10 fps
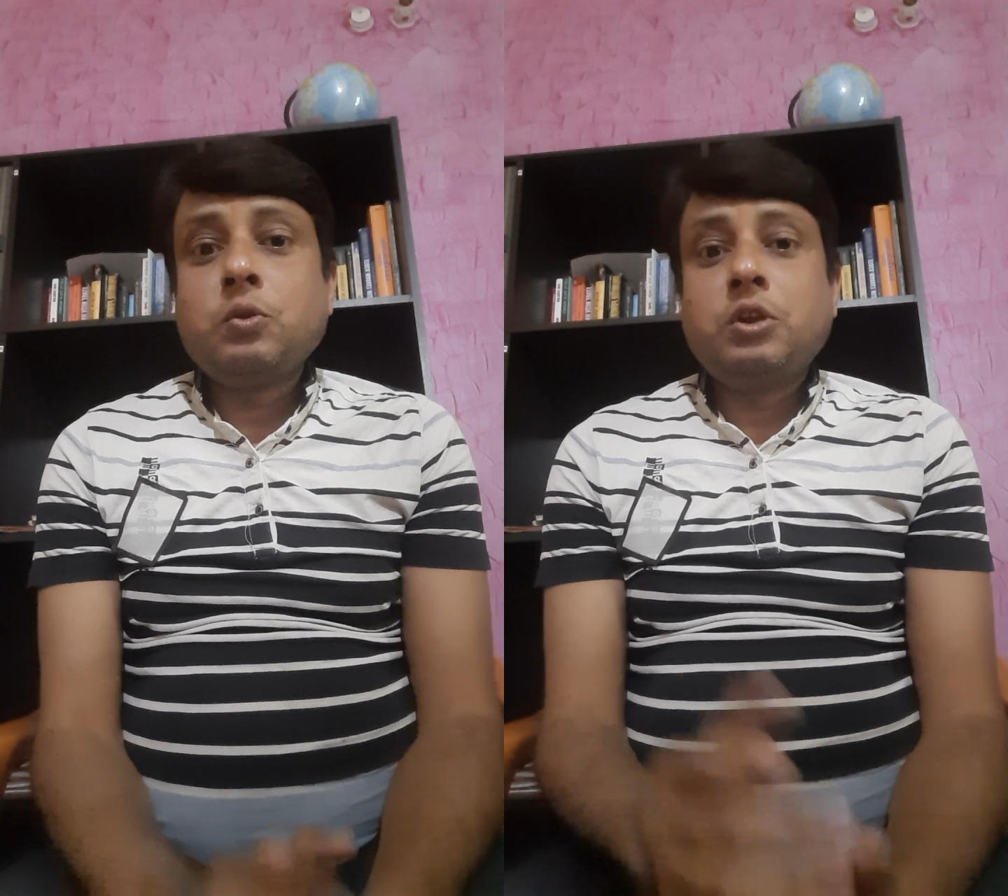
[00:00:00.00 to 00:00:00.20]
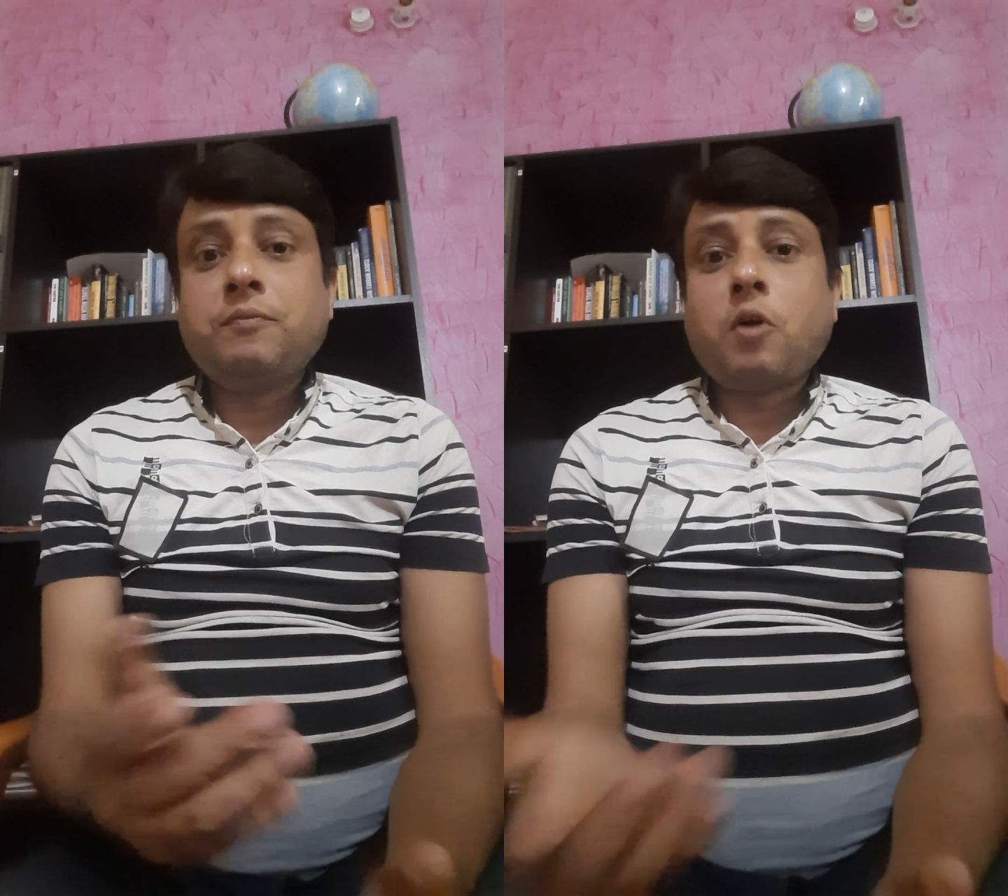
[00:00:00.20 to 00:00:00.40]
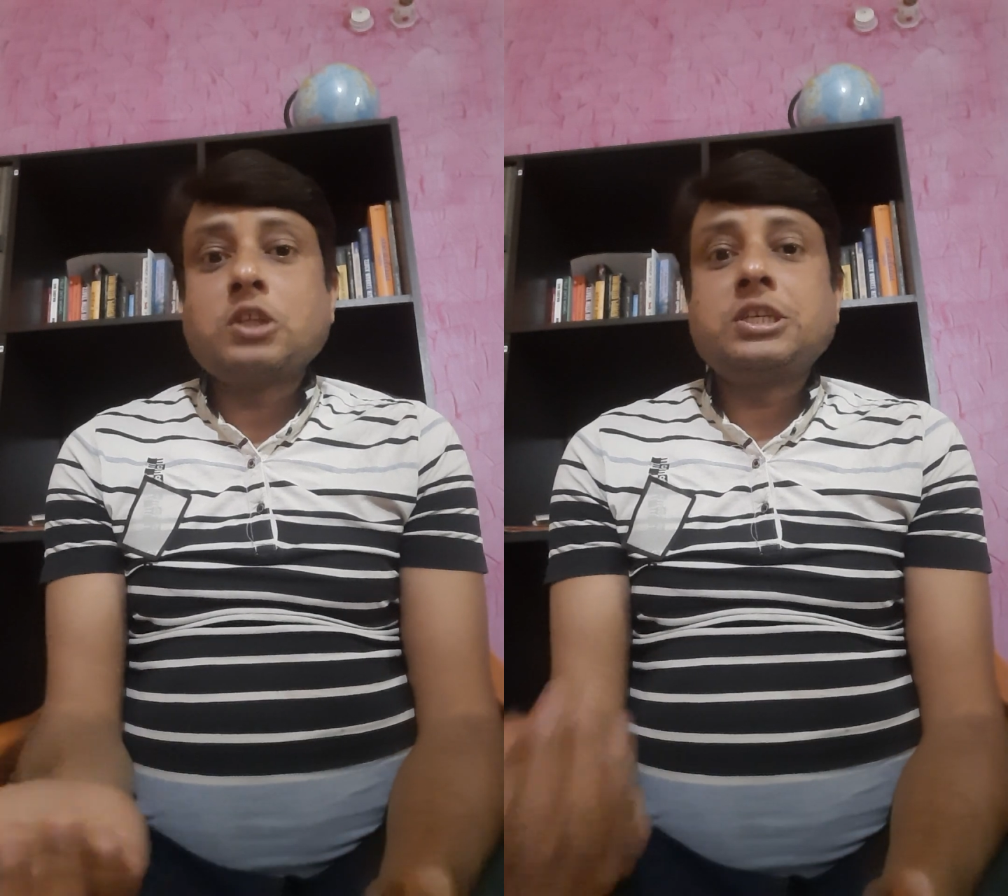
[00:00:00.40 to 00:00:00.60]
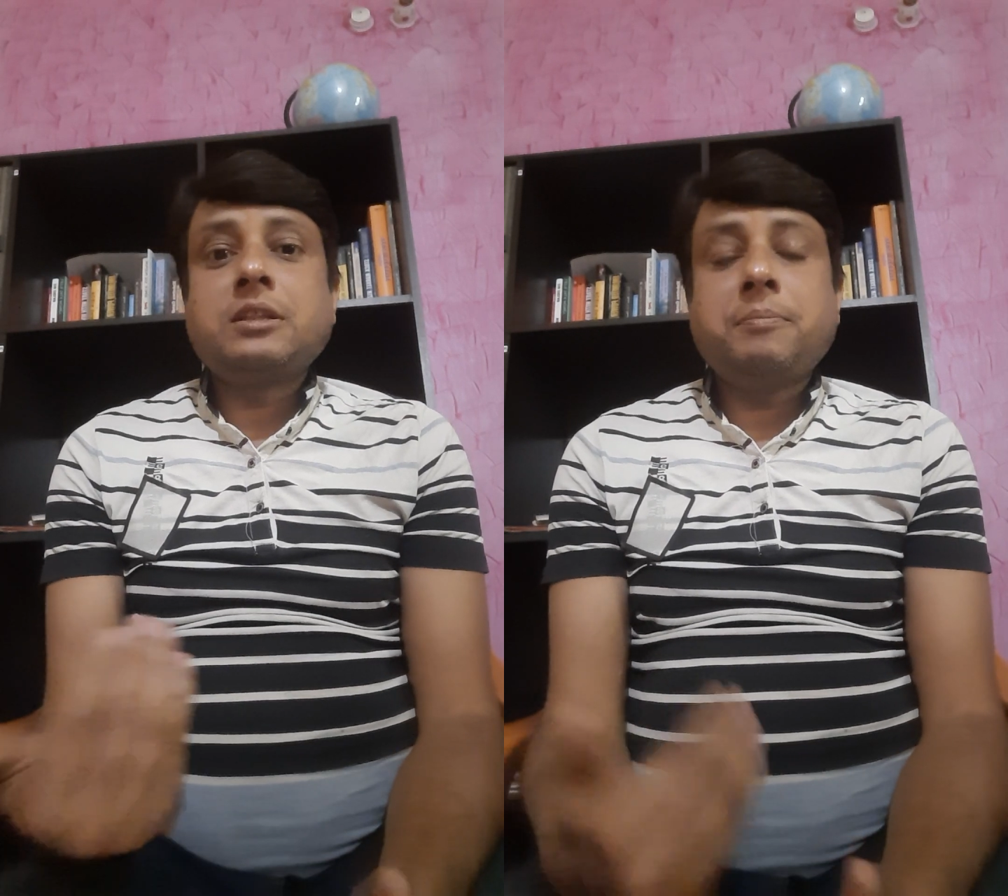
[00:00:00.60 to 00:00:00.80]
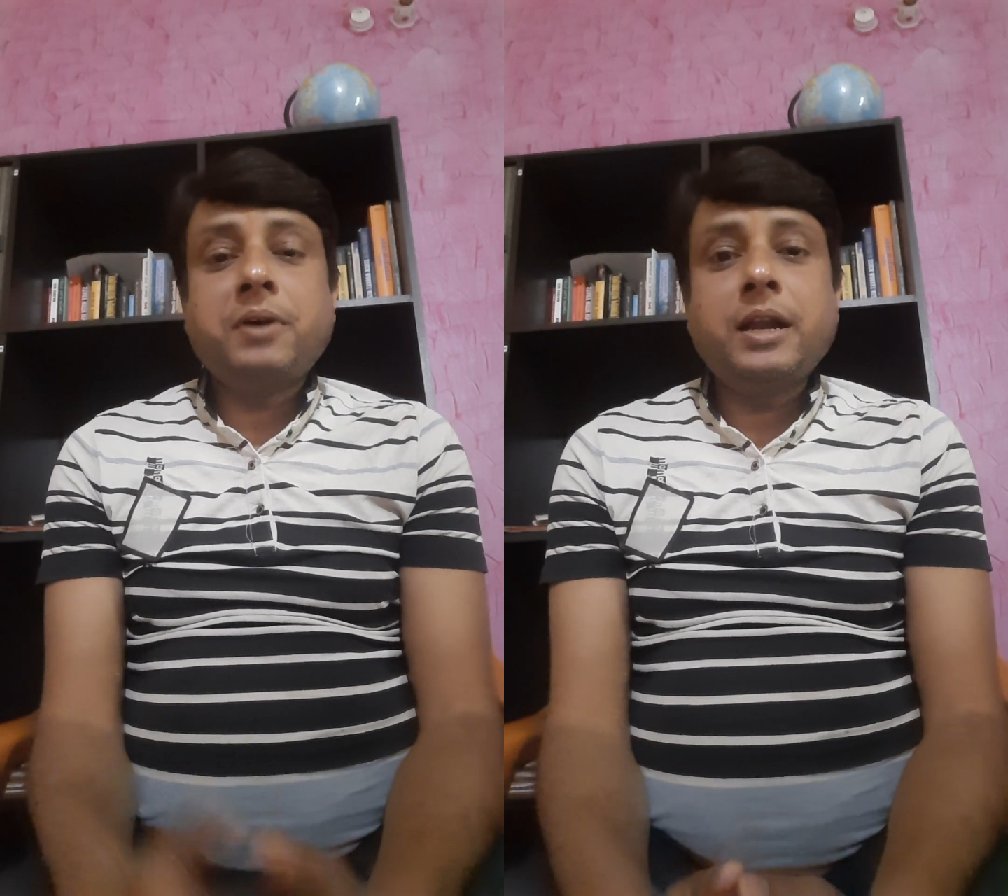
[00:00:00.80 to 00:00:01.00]
to deposit
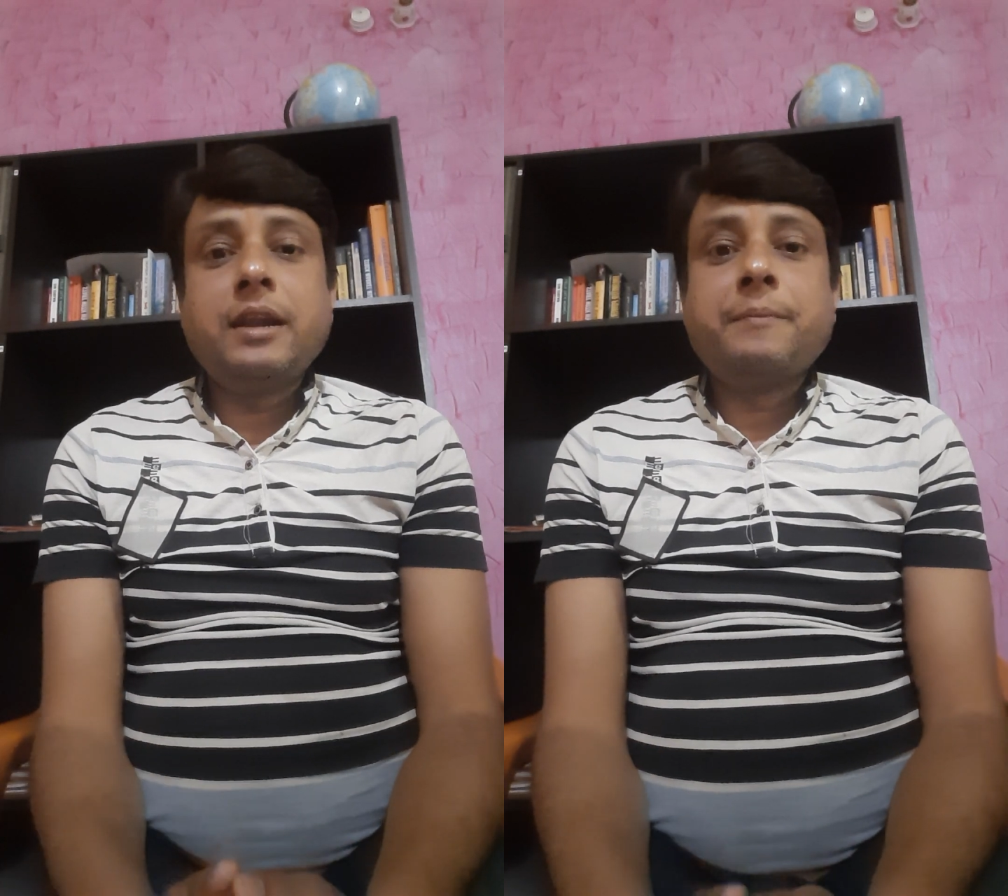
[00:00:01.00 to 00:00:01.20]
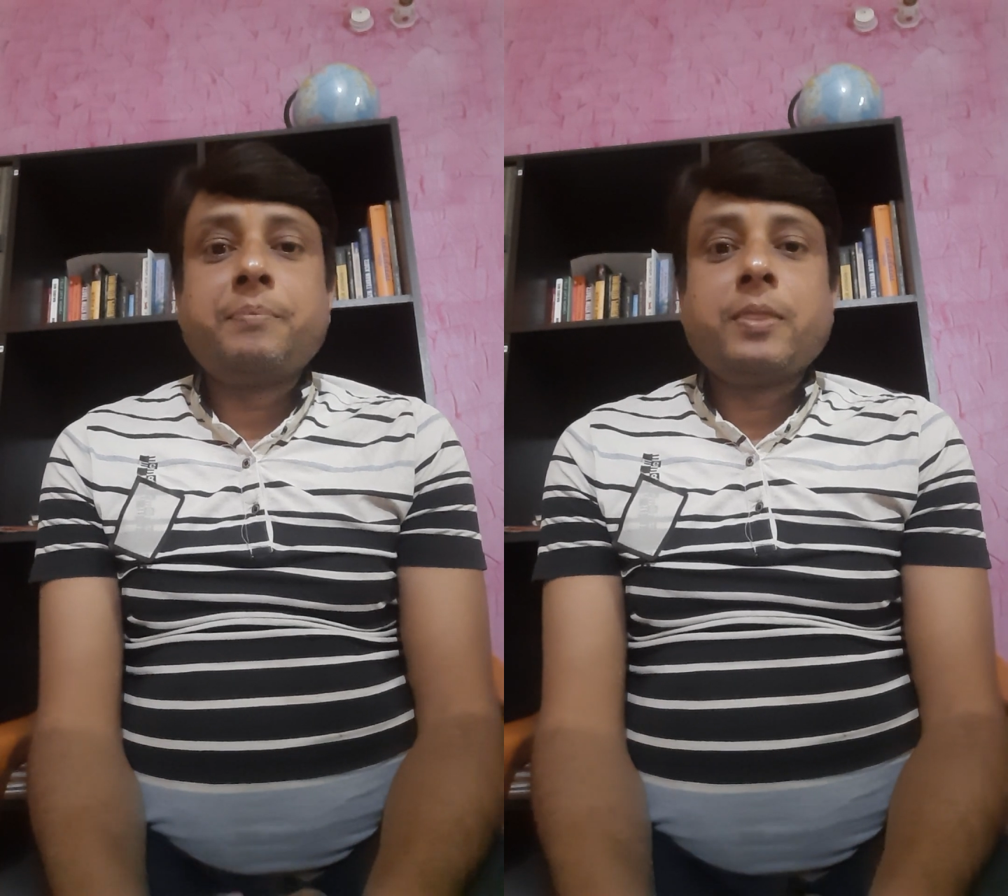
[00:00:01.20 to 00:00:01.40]
the fund,